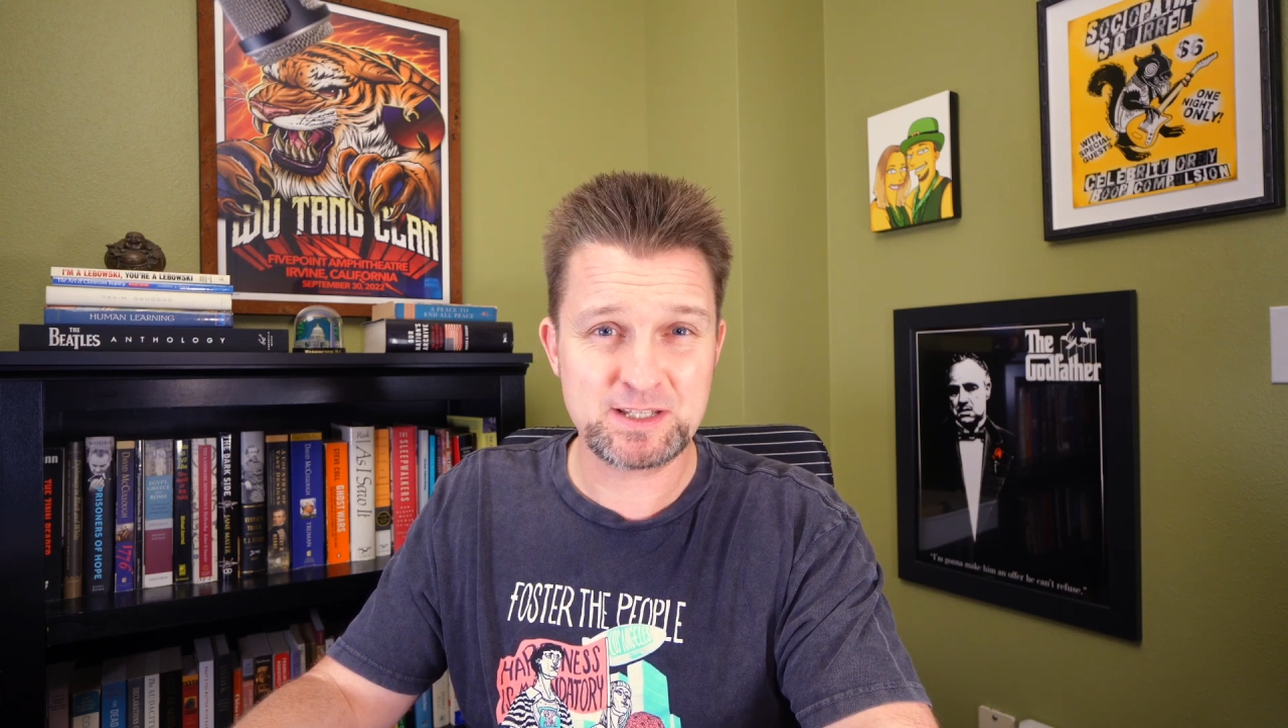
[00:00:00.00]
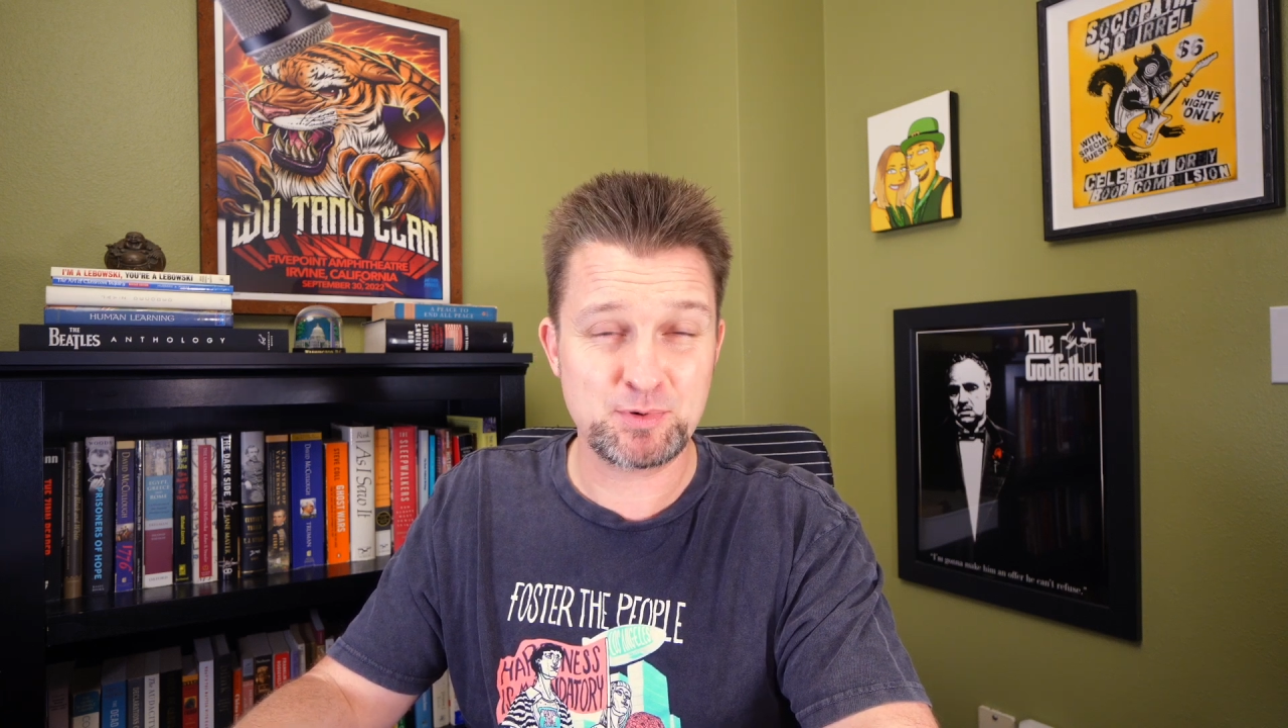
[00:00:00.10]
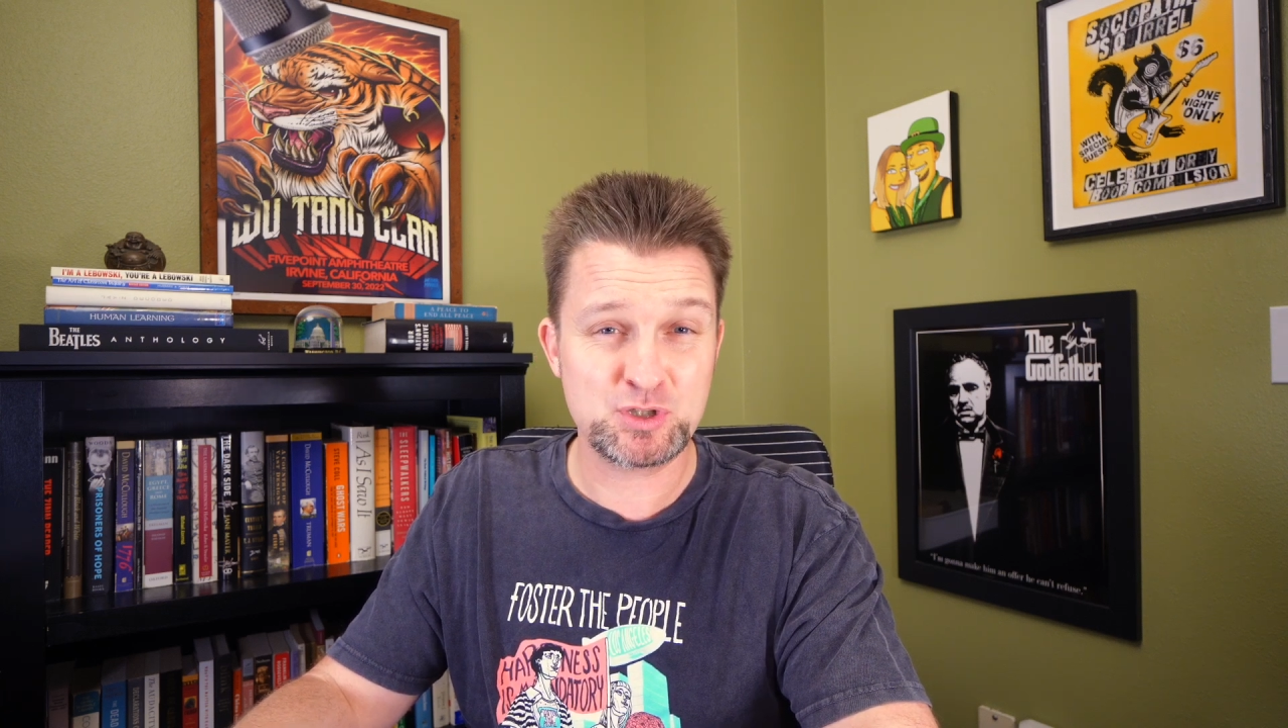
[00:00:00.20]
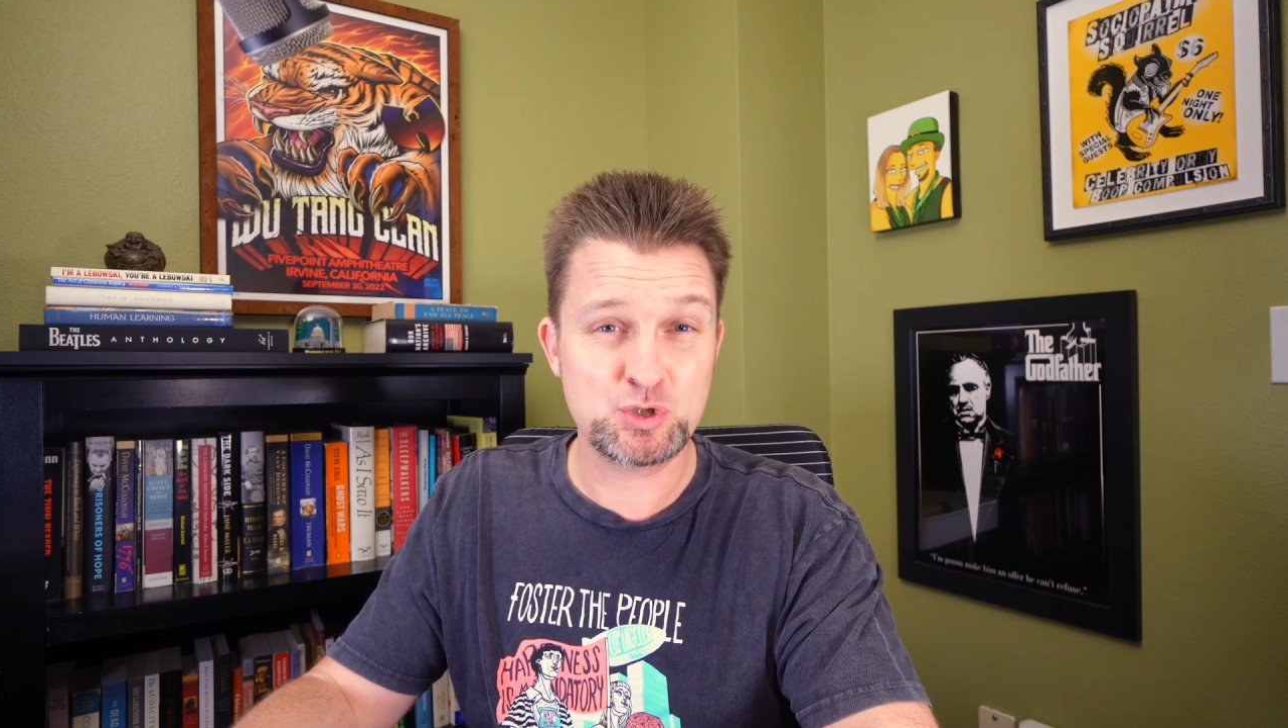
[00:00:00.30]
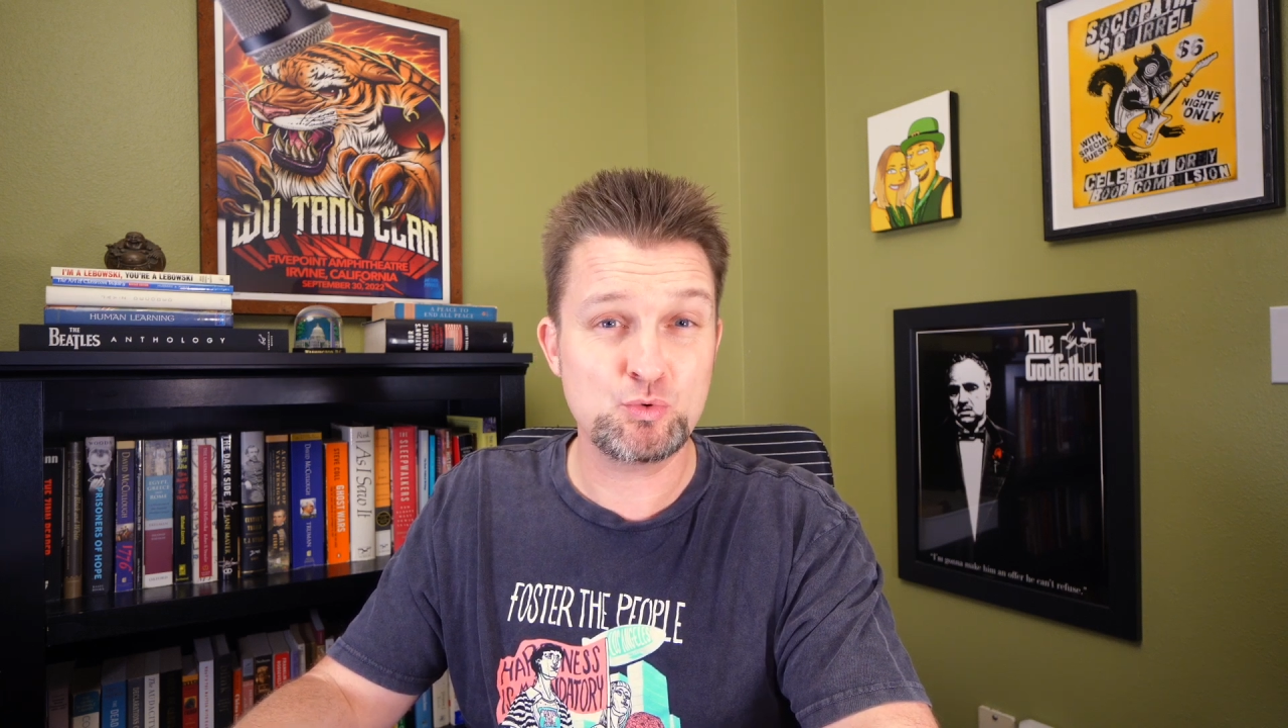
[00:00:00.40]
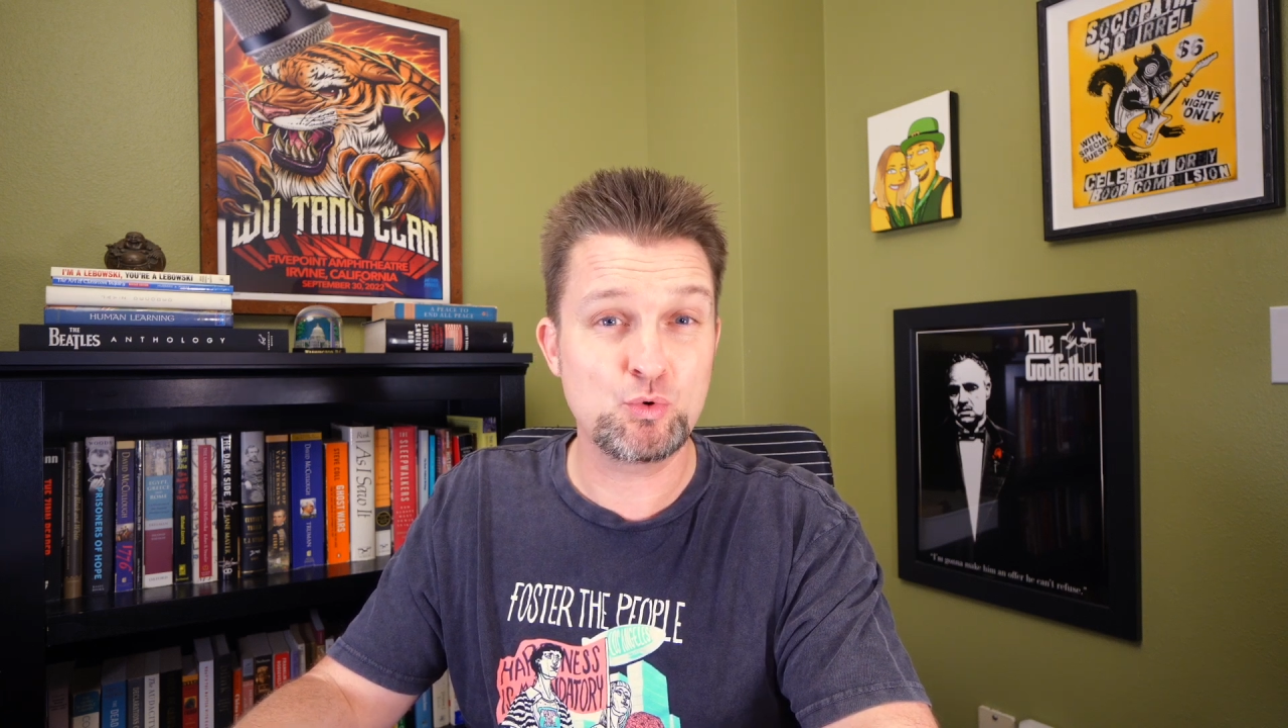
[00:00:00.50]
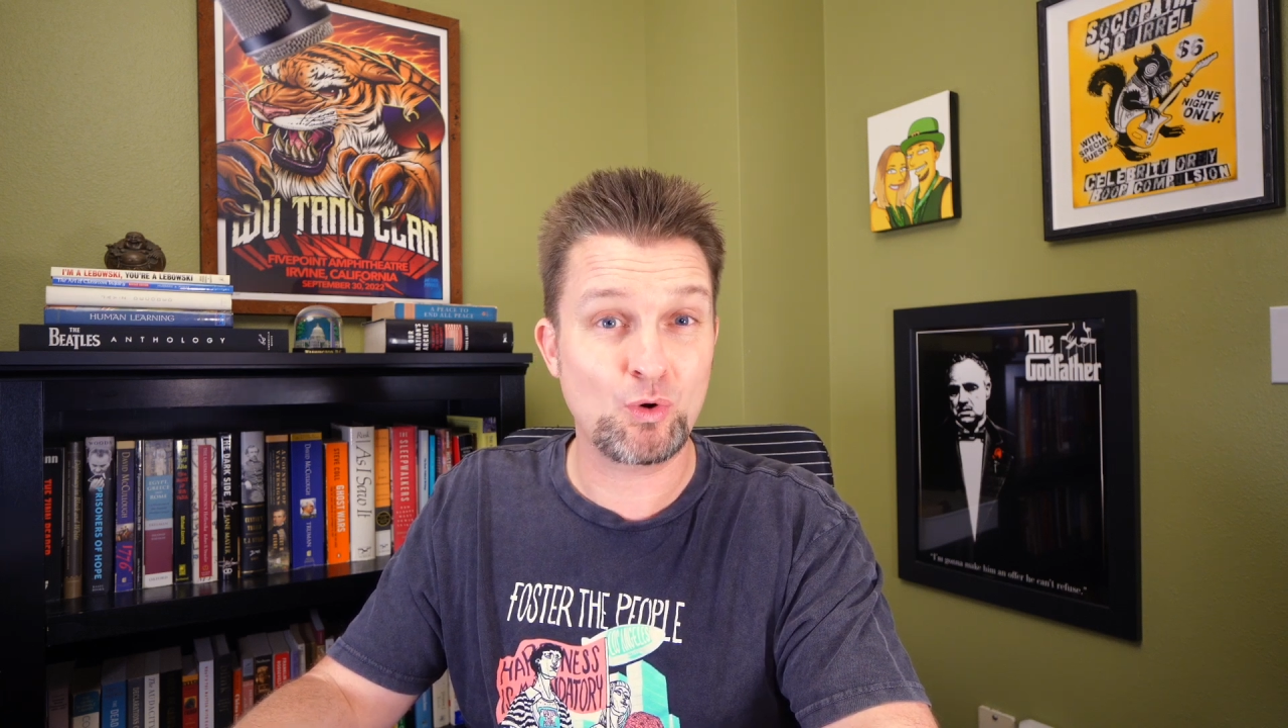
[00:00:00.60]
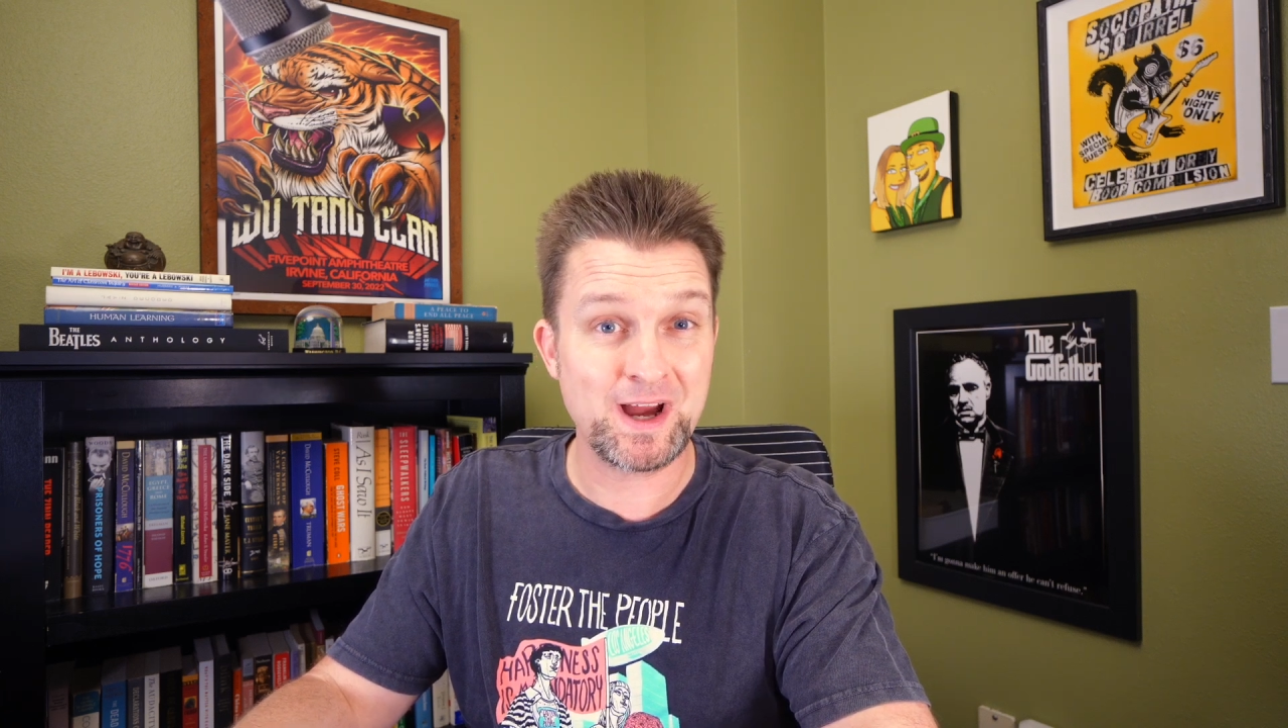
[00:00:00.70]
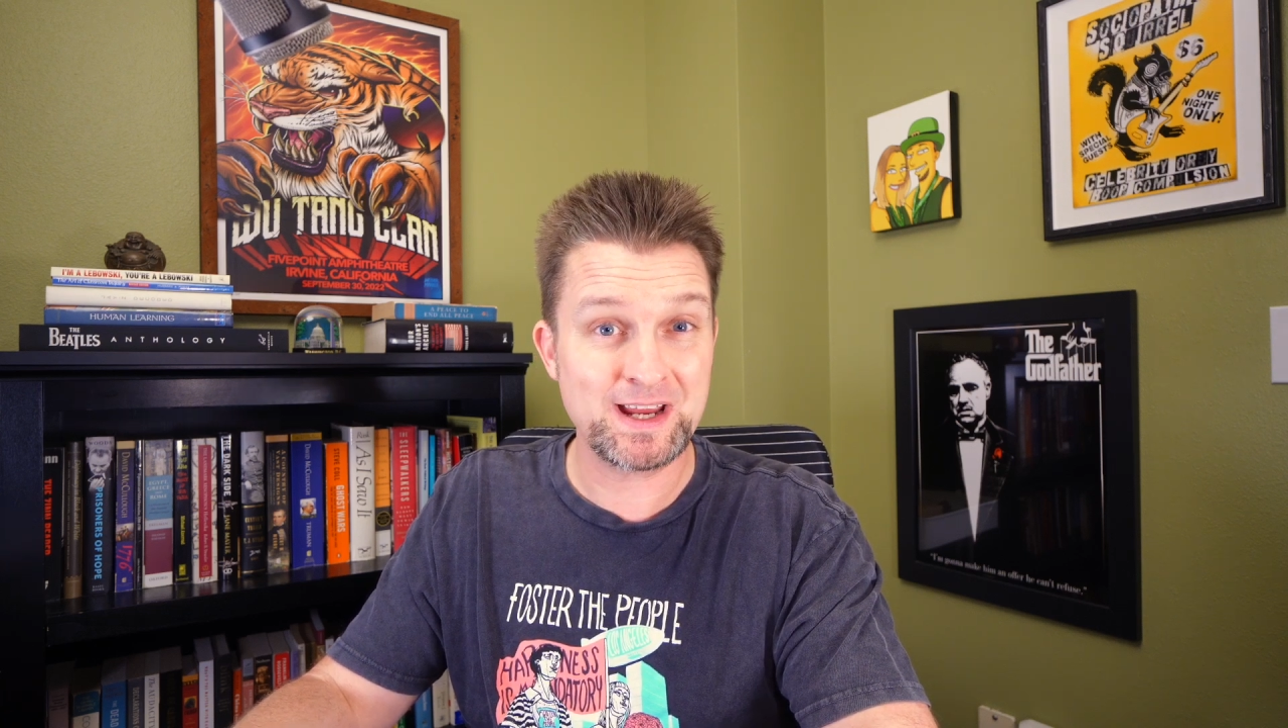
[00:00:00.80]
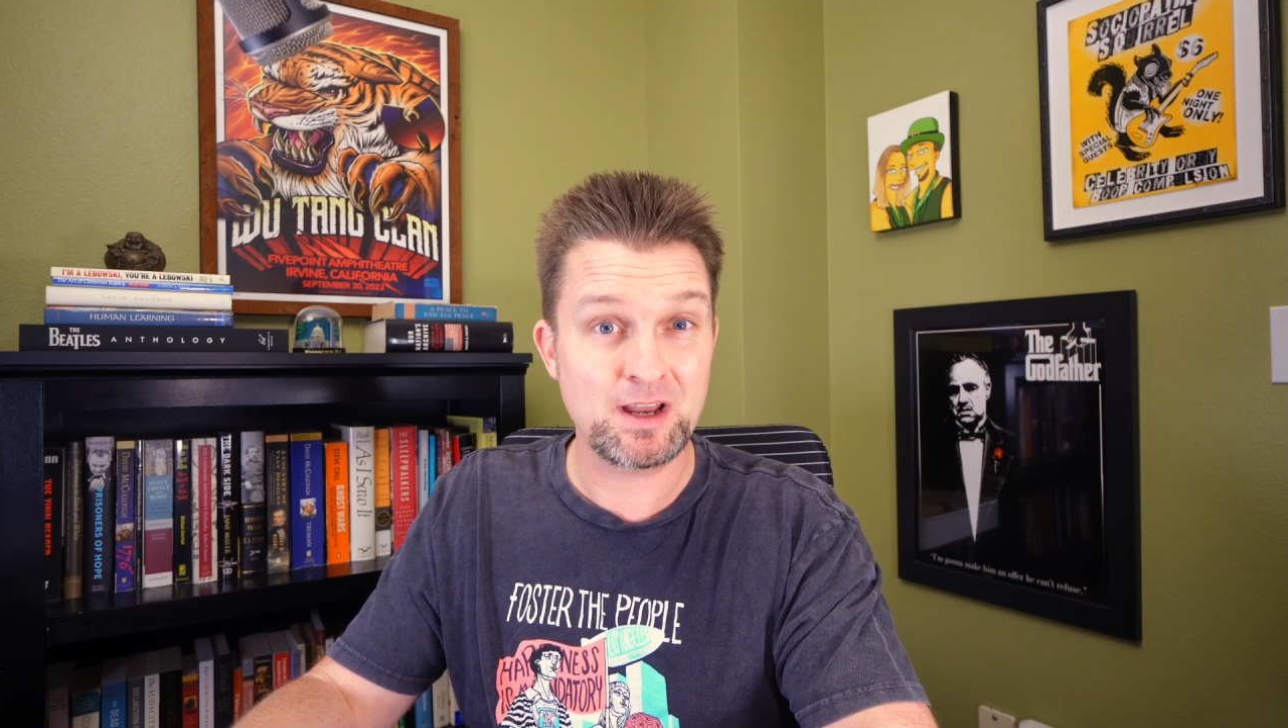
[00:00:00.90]
but to
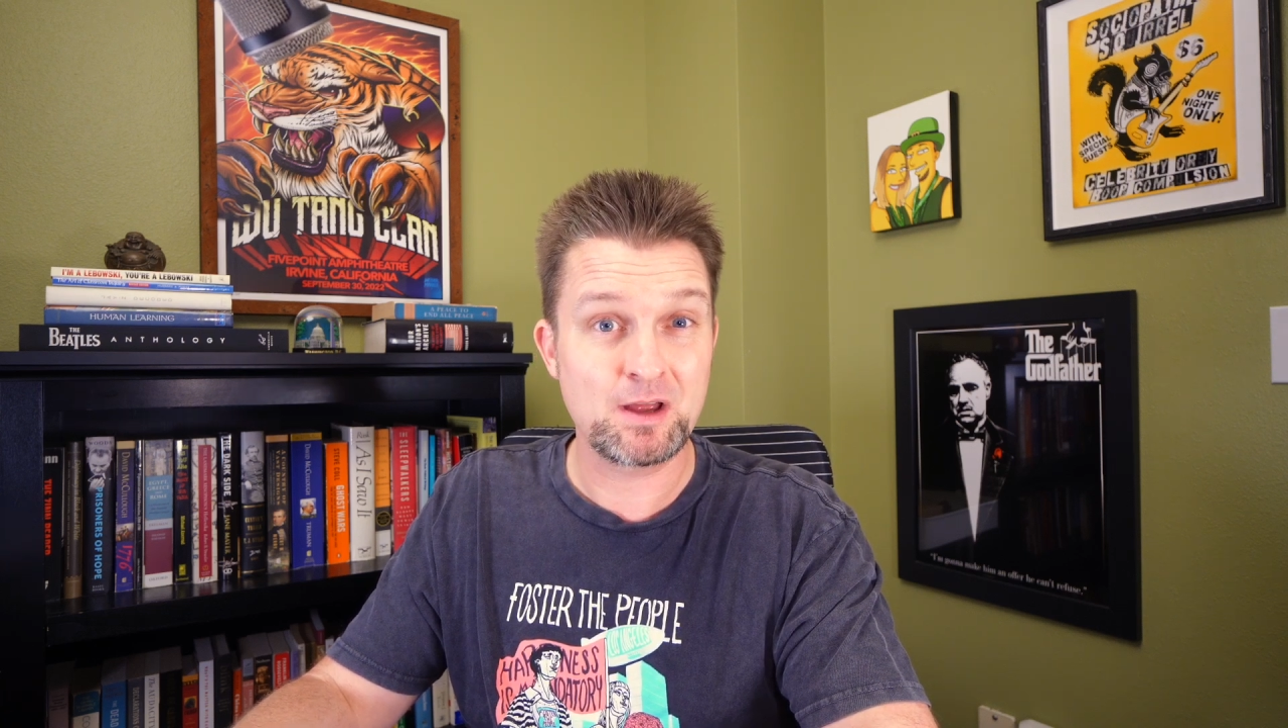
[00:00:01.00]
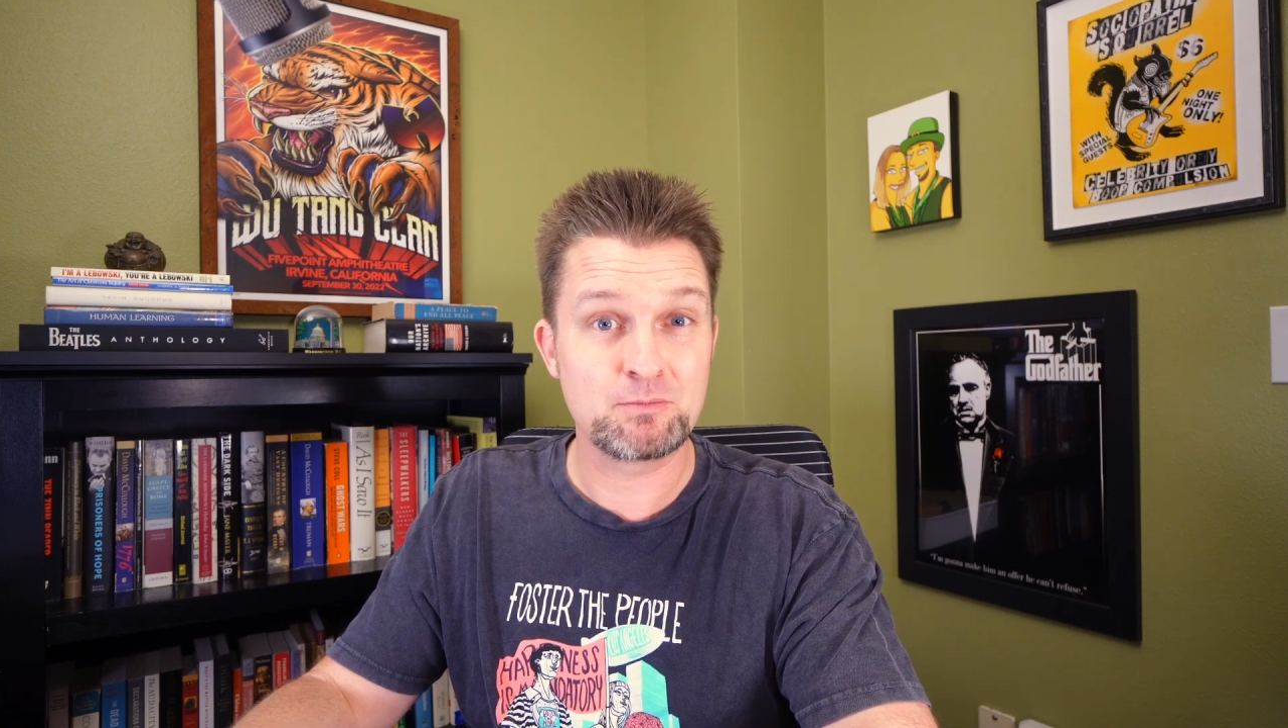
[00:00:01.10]
Great